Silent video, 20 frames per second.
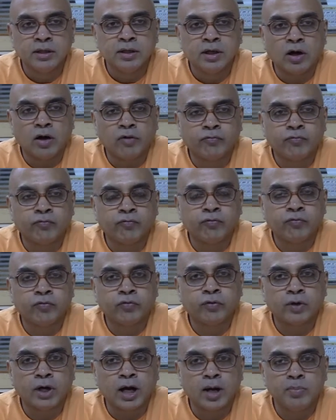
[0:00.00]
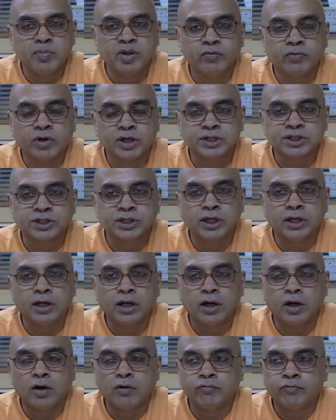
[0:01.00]
of
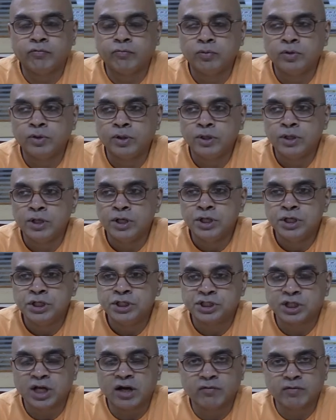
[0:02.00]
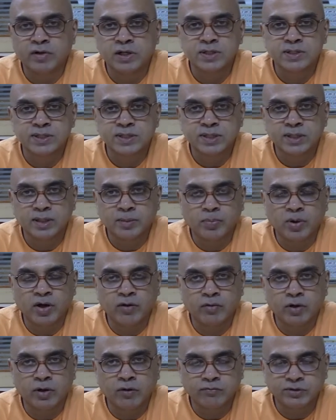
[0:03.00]
Abhivarshana, of showers, the
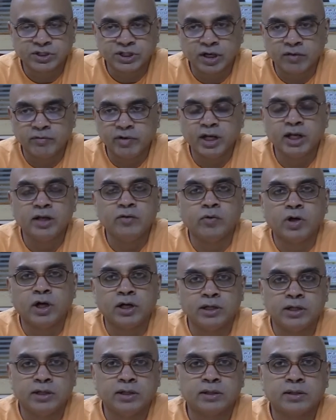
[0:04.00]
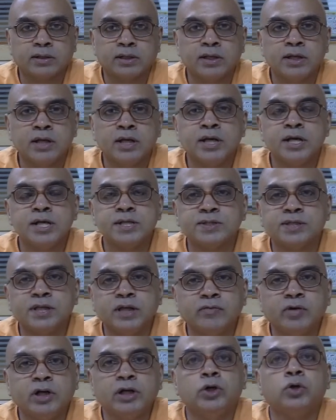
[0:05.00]
power of showering water is
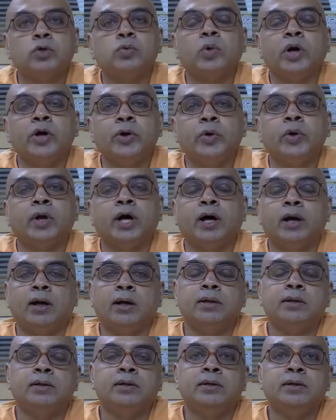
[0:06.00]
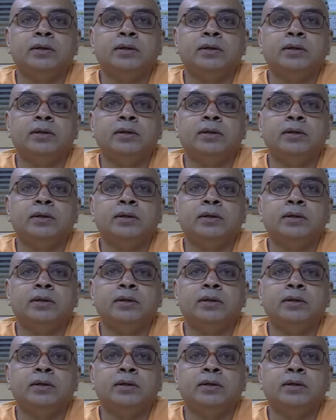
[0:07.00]
given to Varuna